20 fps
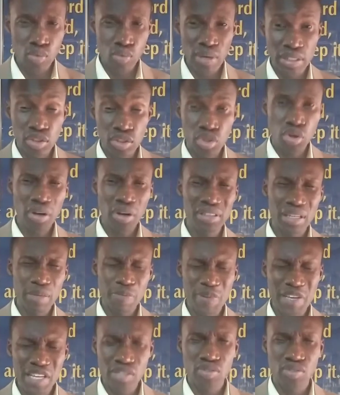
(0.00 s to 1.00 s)
to enjoy the
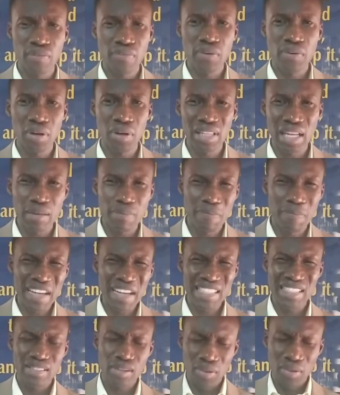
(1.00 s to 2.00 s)
peace of God that
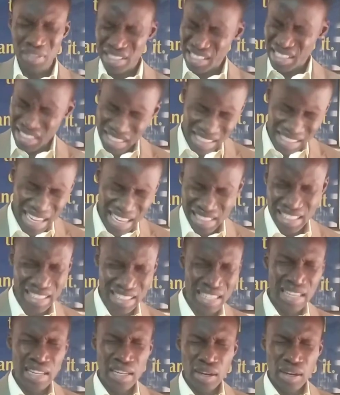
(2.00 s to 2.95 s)
passes all understanding.